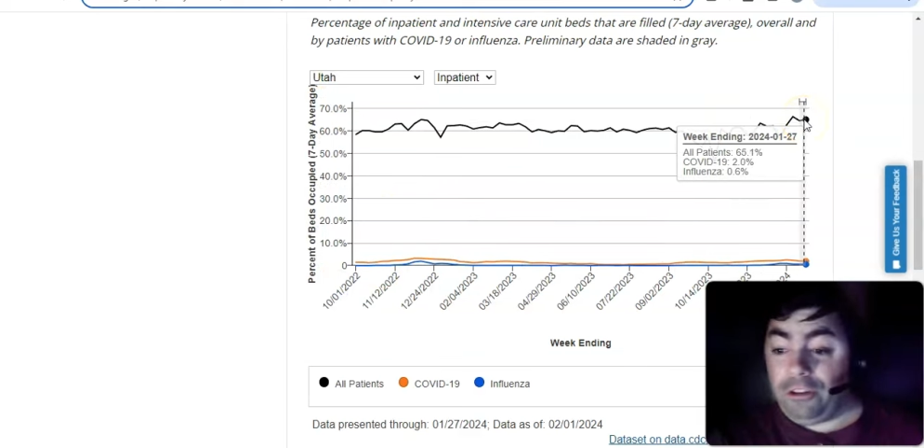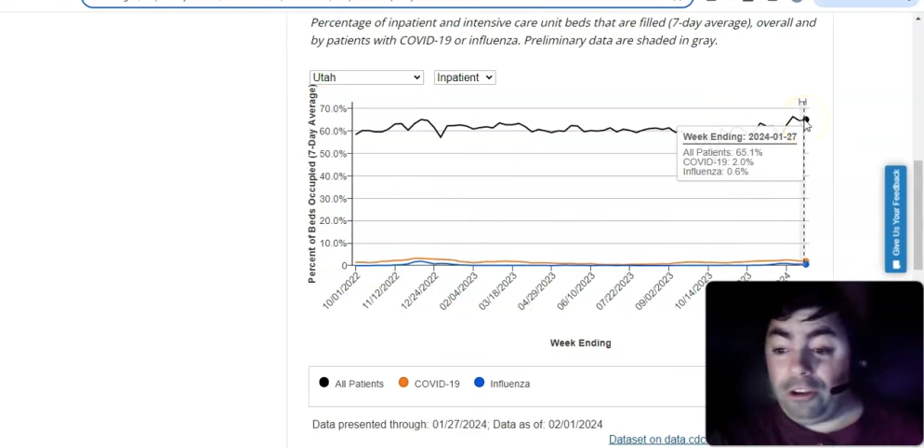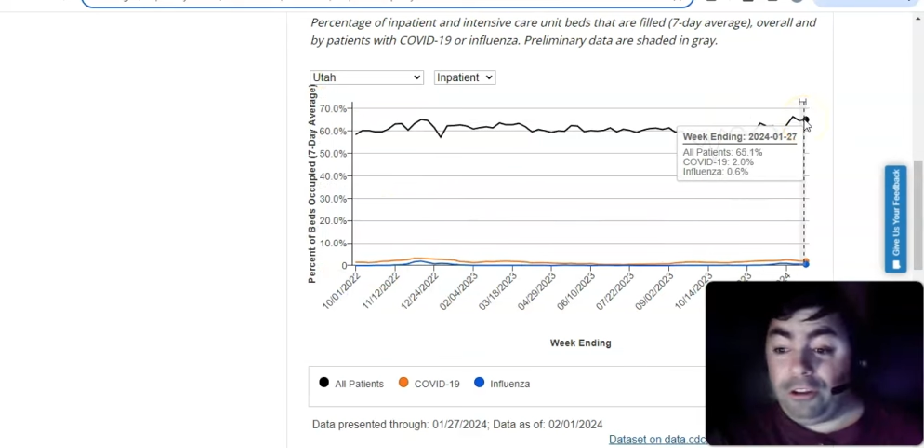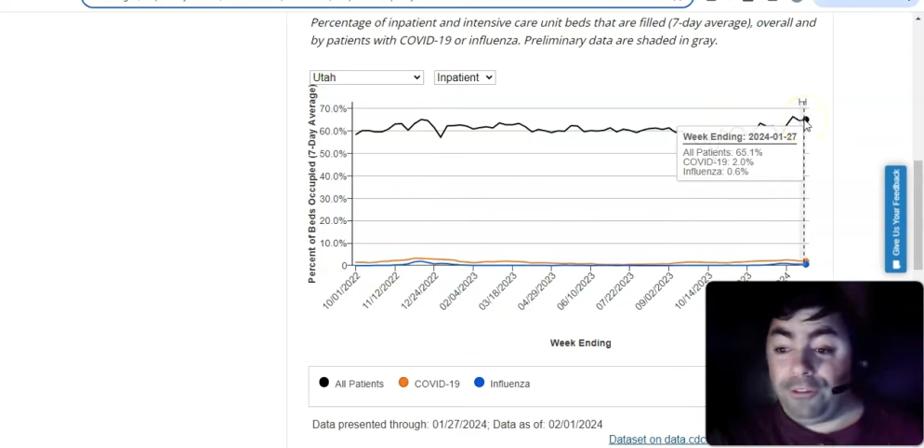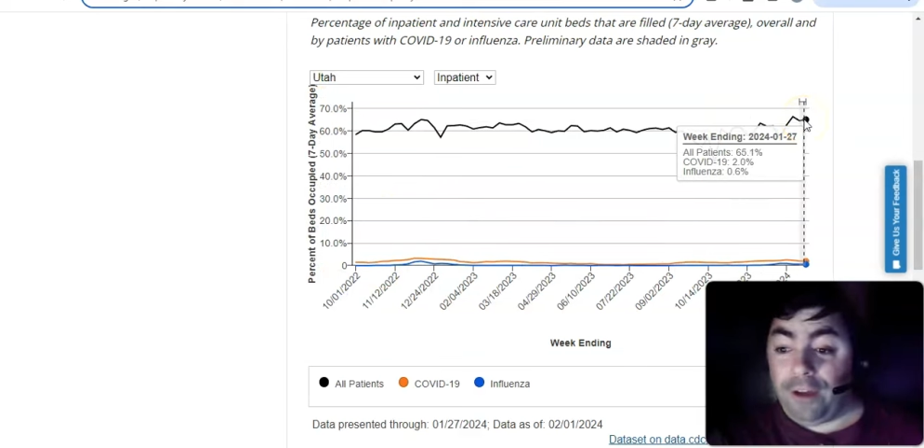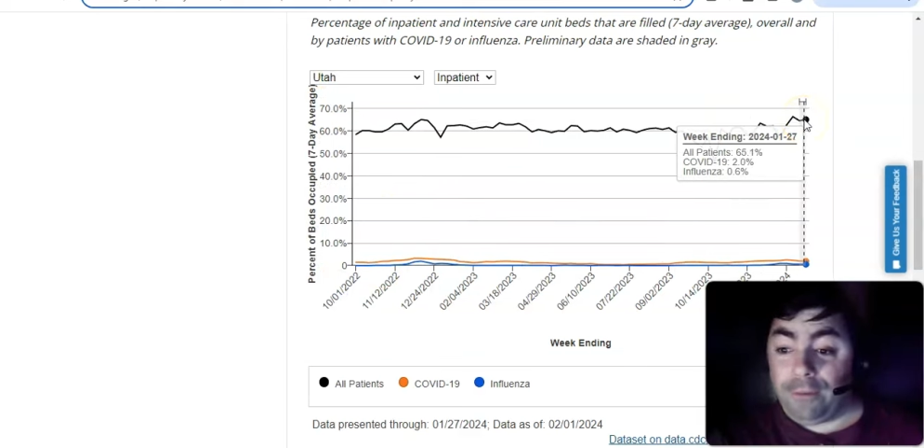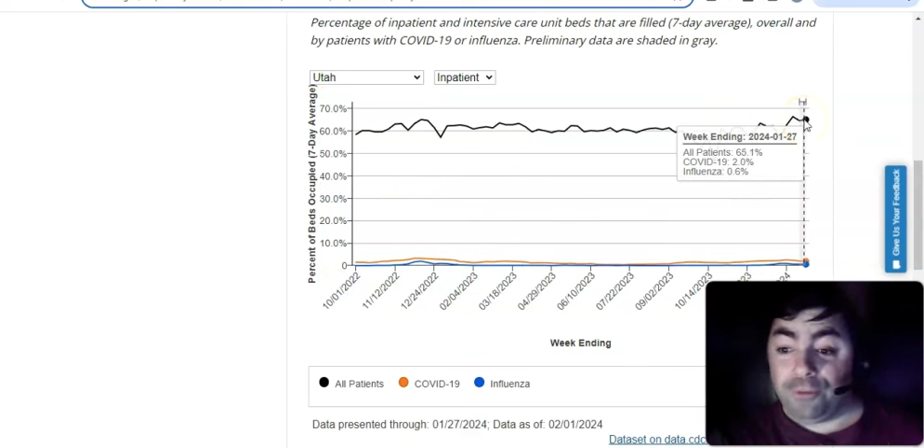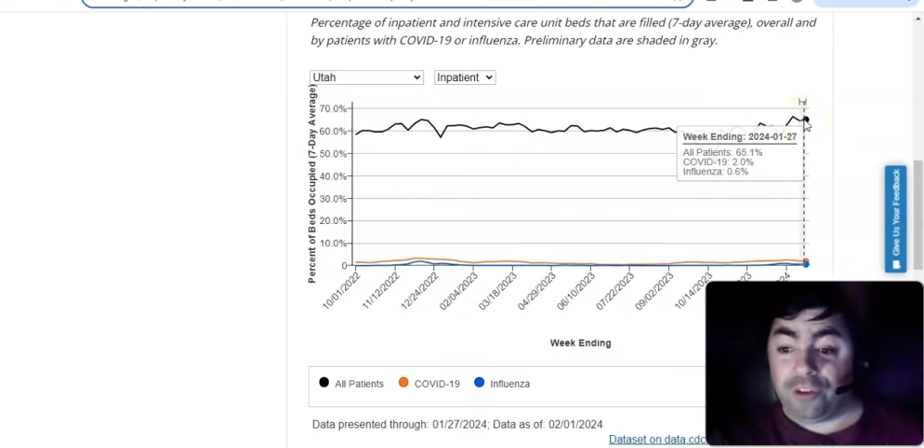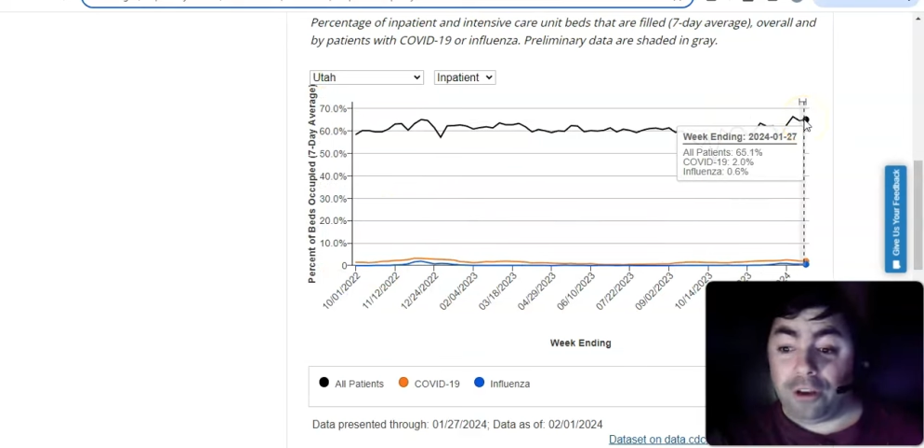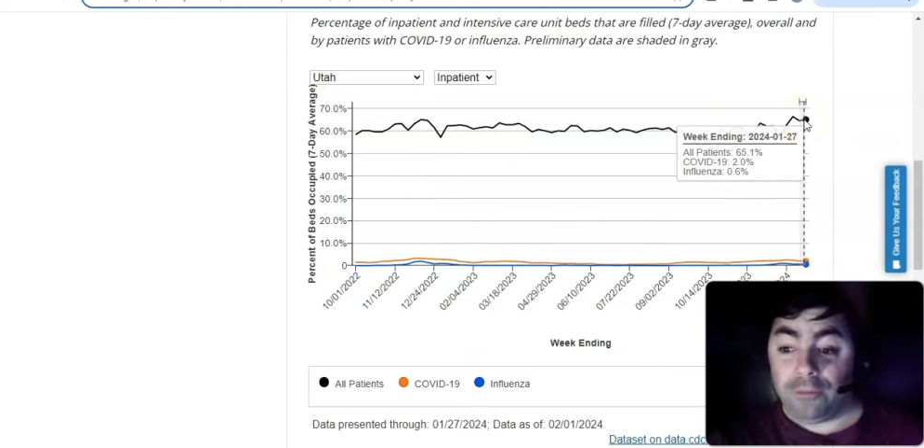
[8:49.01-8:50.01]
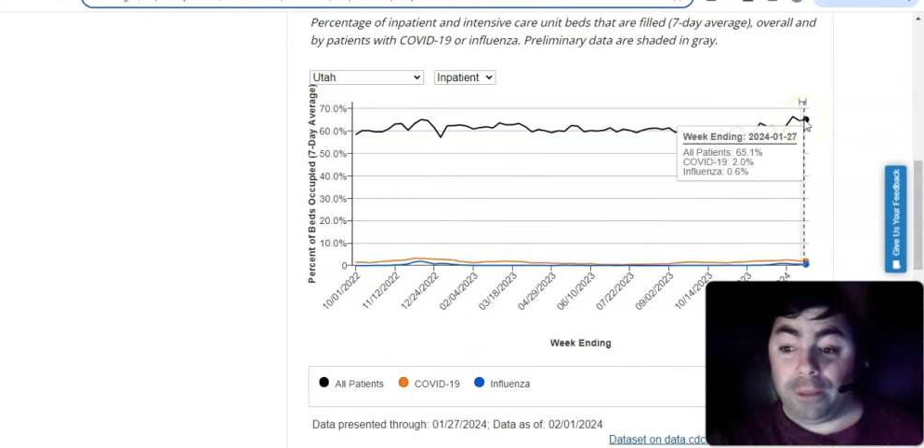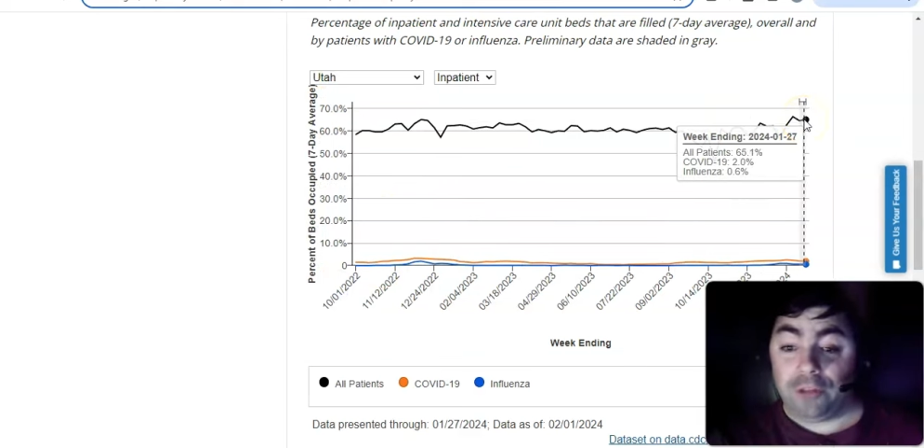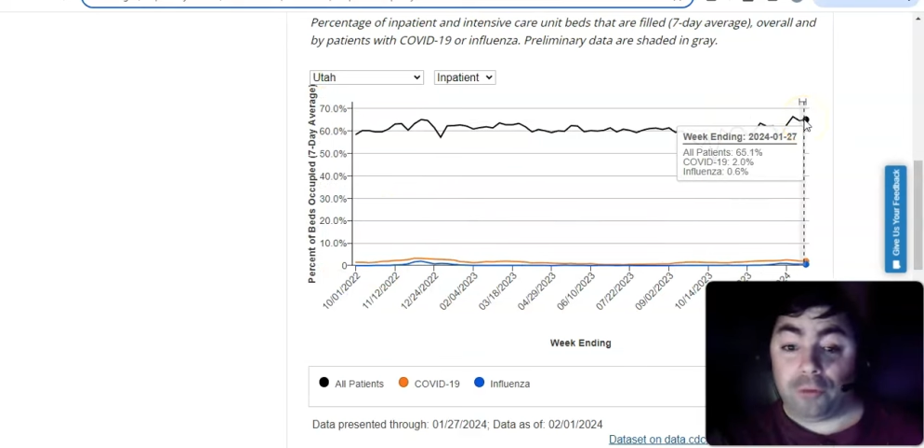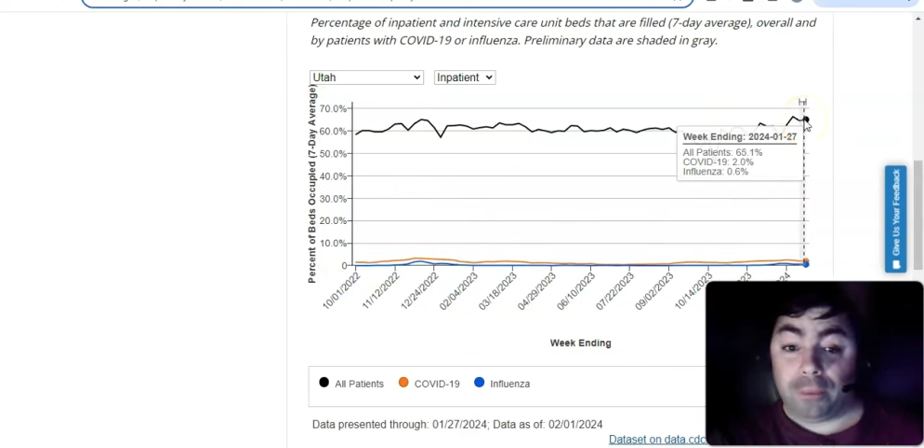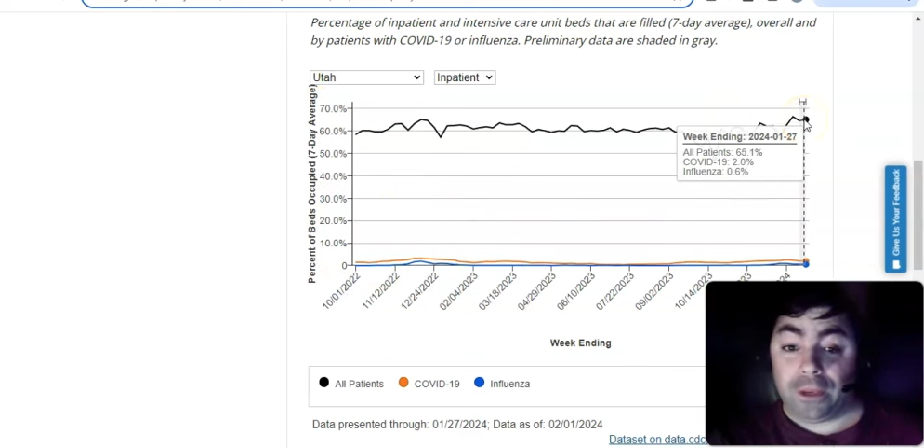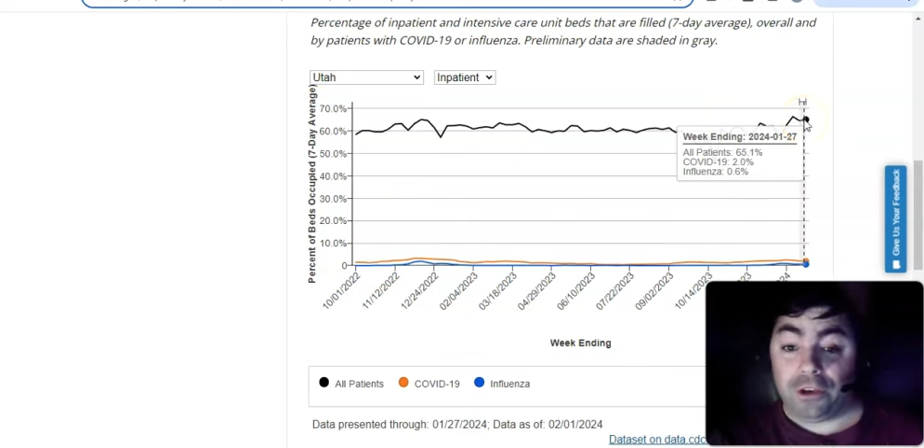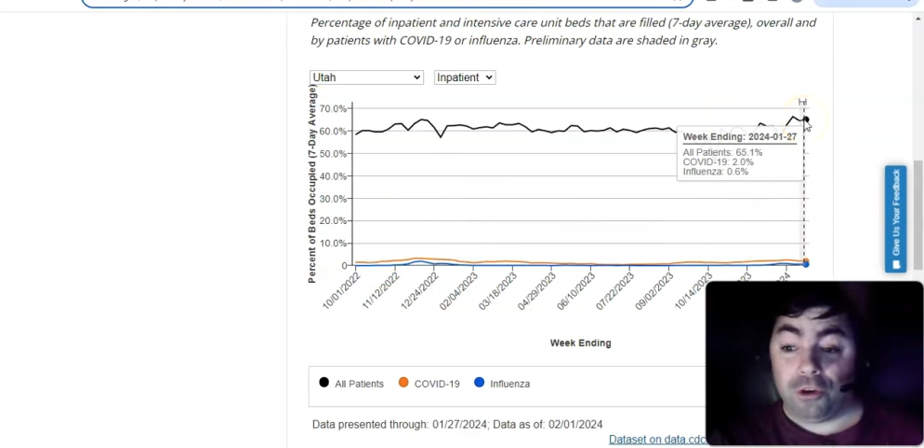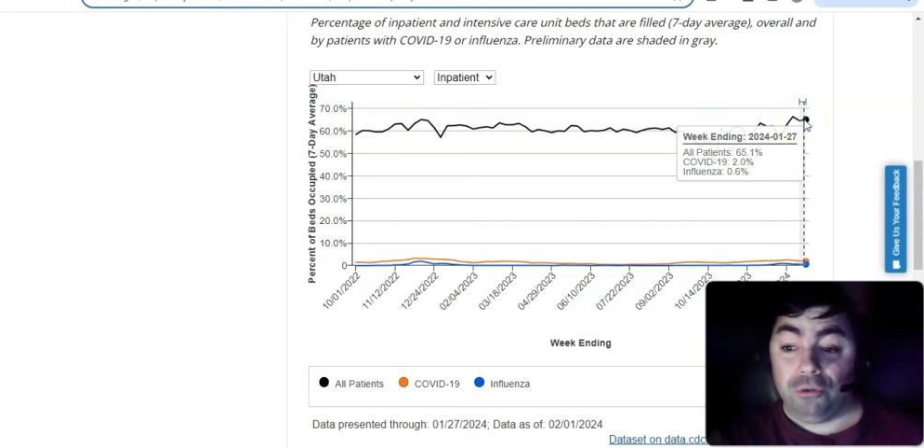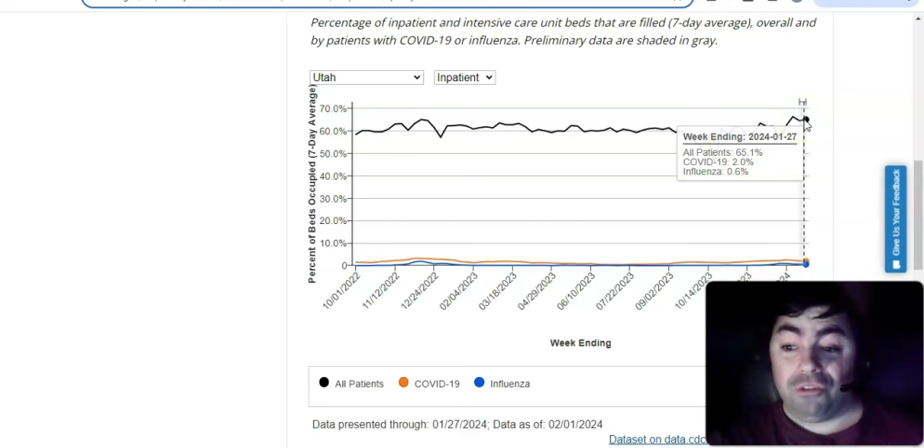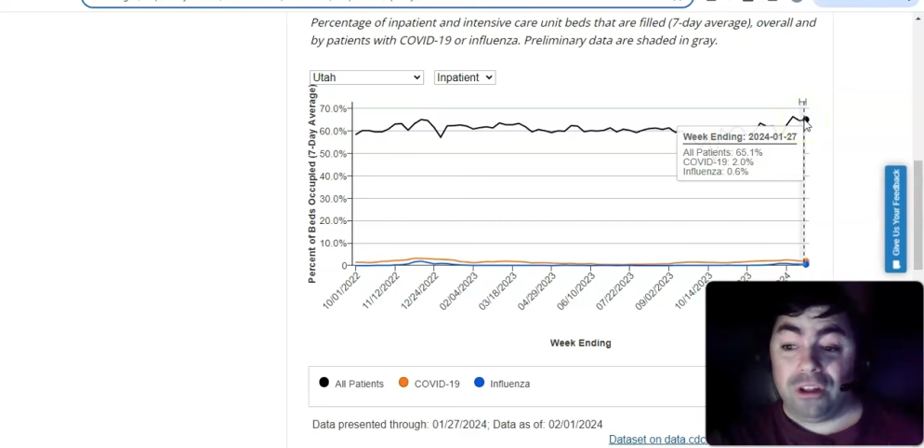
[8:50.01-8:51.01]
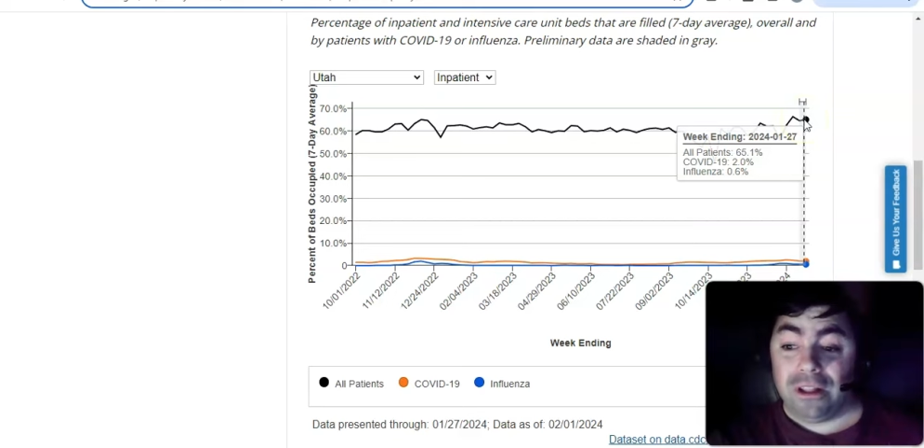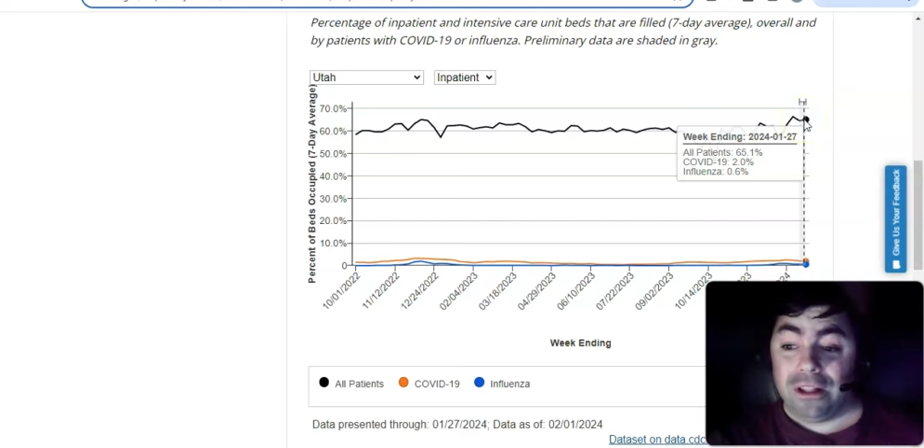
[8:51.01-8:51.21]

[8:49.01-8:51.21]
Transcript: 65% of the beds are being used.